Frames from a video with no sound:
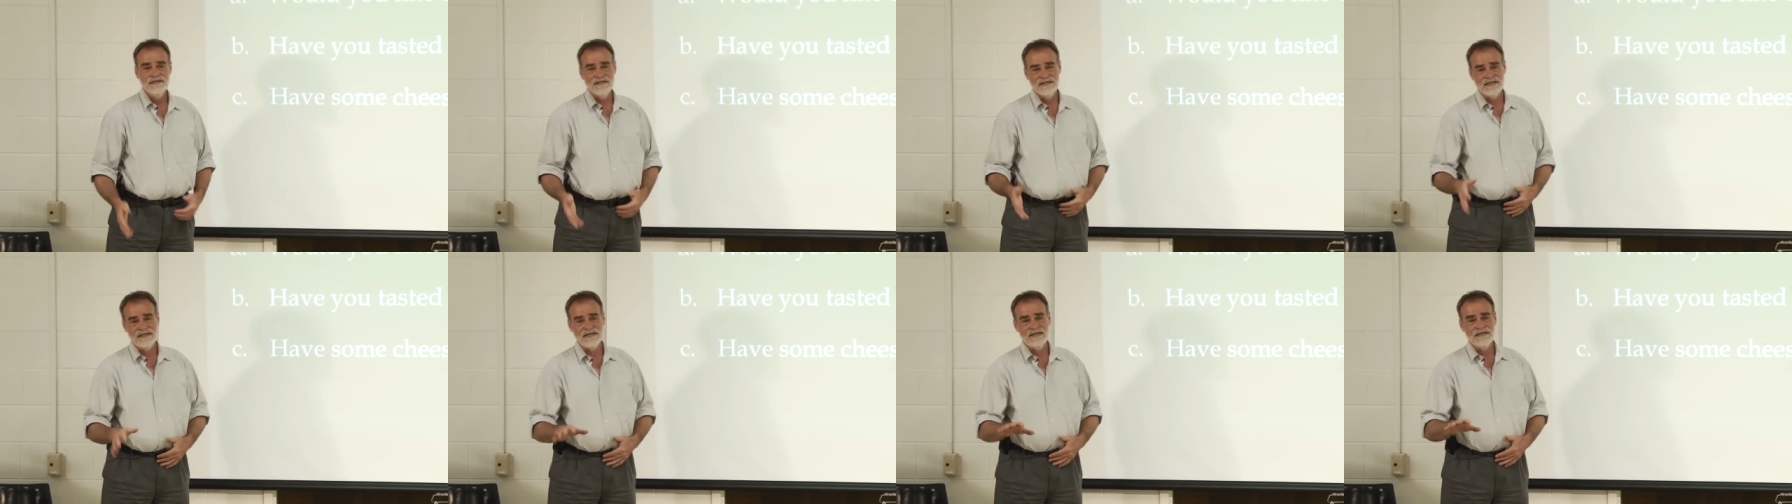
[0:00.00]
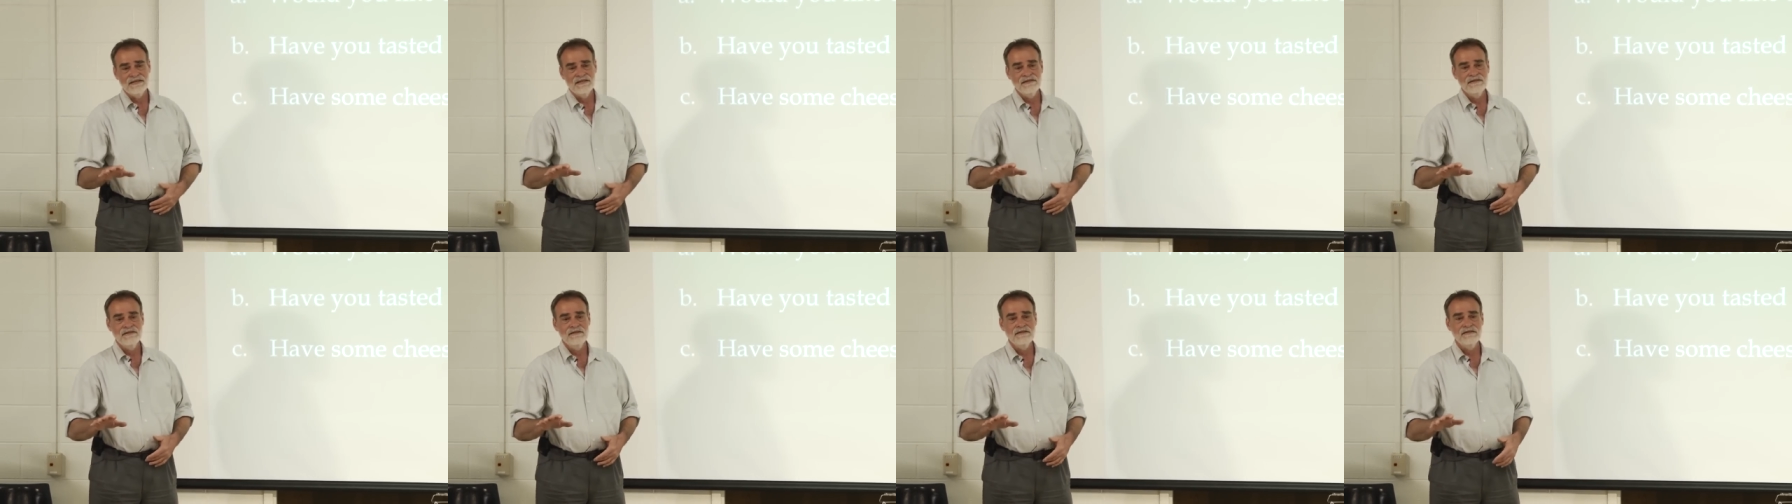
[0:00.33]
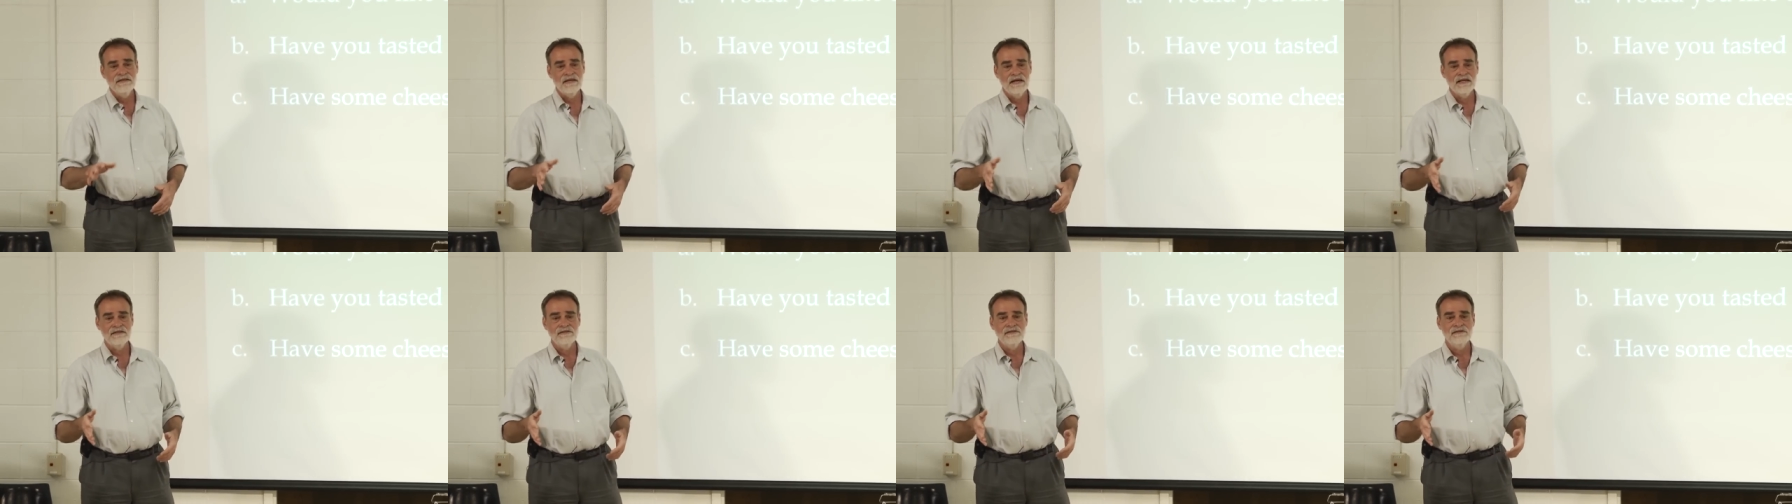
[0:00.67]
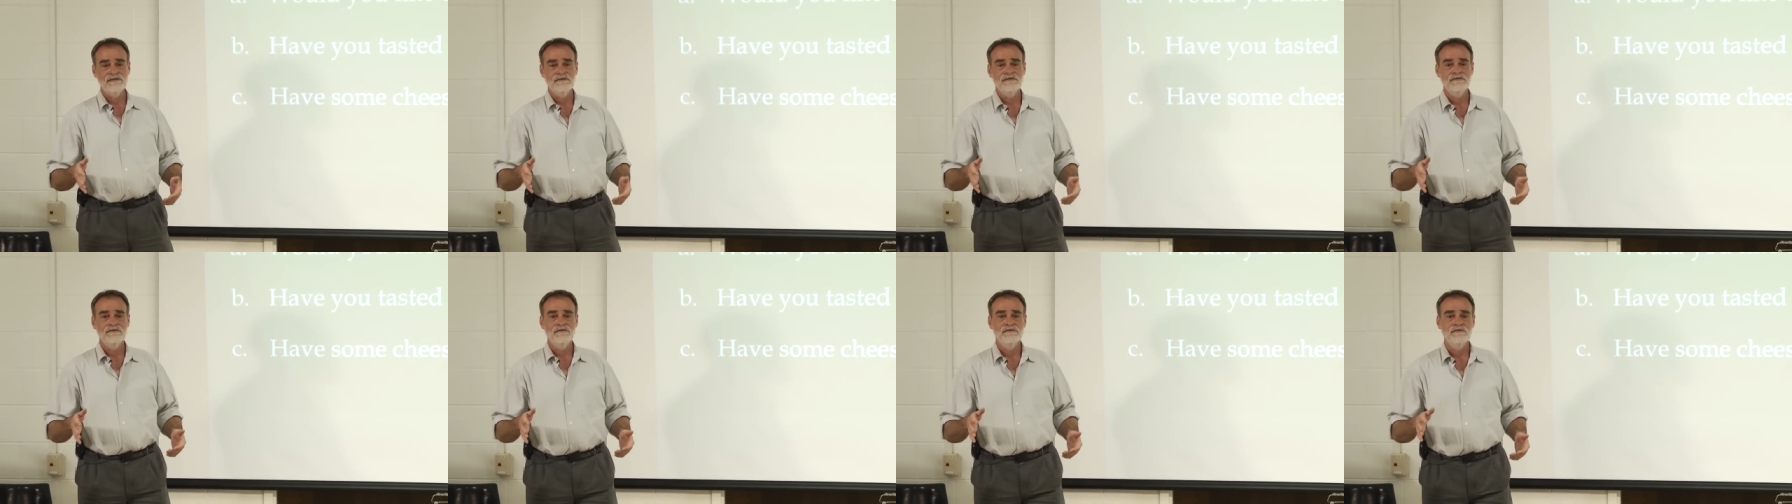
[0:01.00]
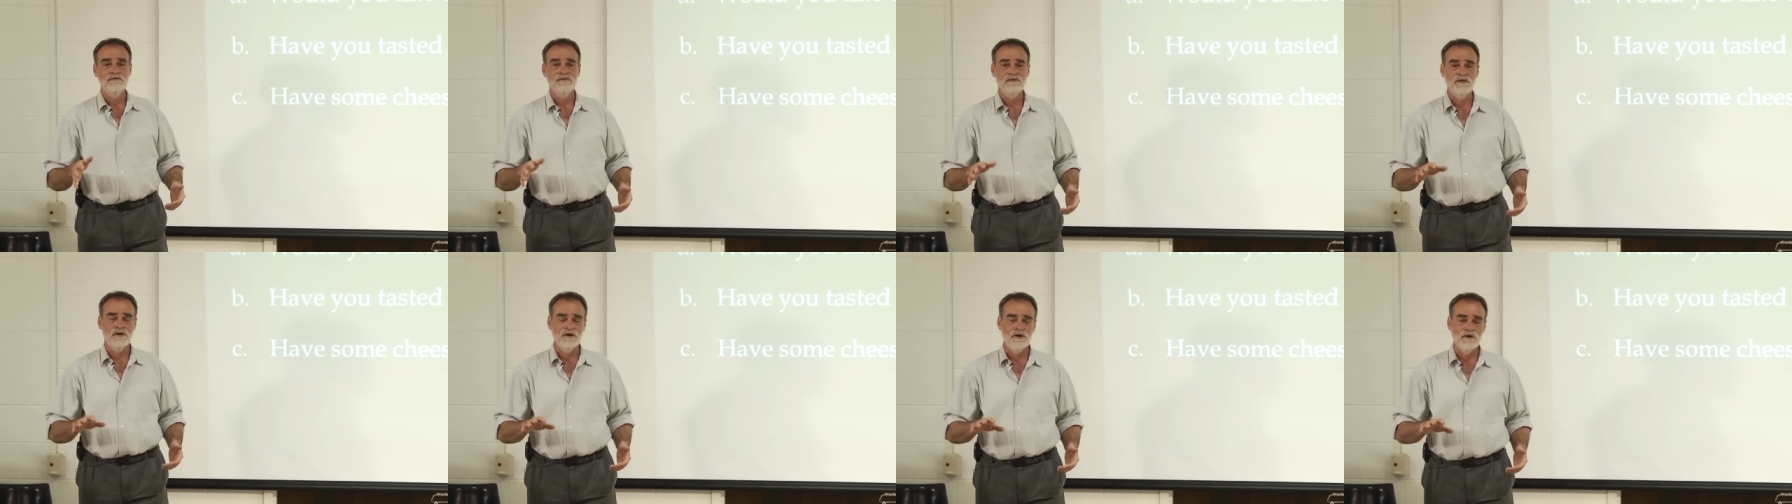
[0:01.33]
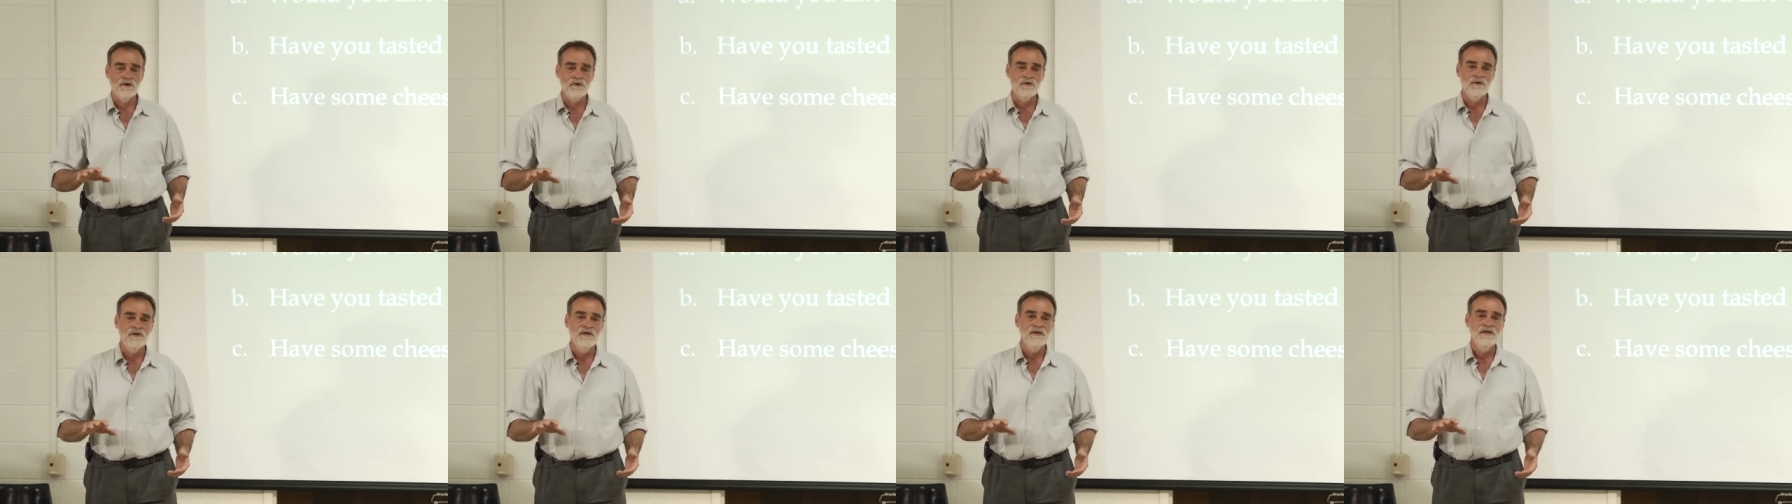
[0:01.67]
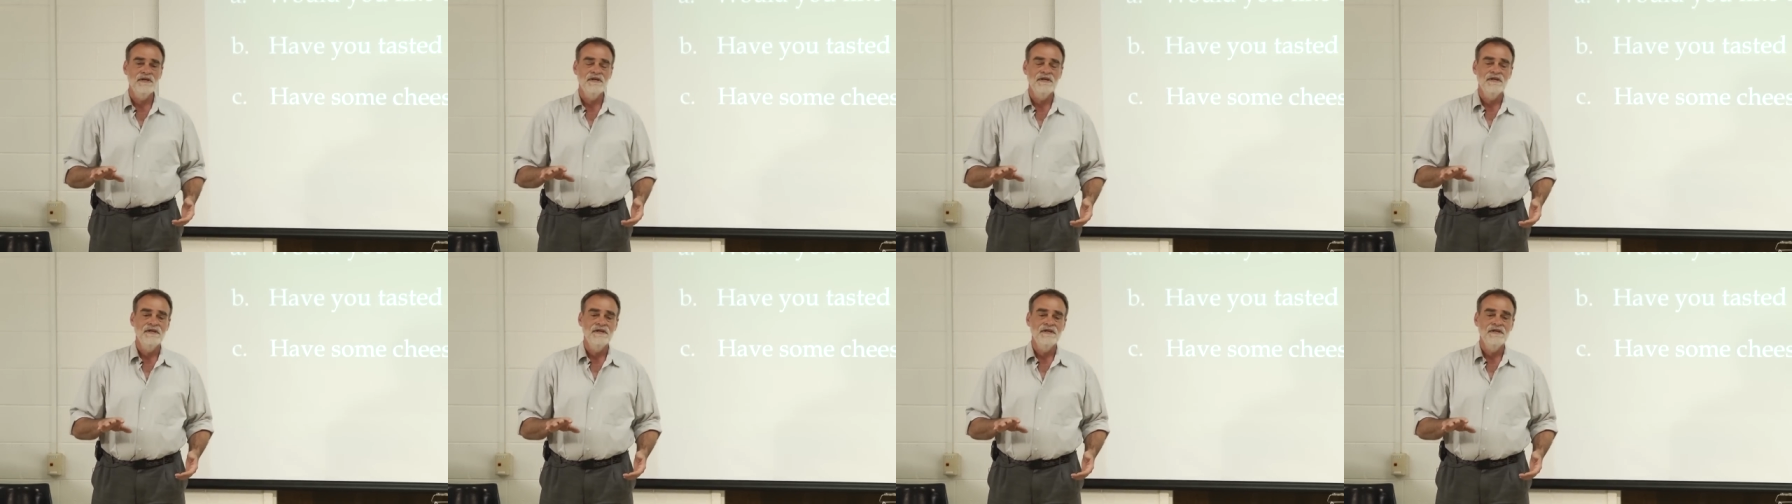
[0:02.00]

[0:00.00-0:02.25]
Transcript: Eh, yes, no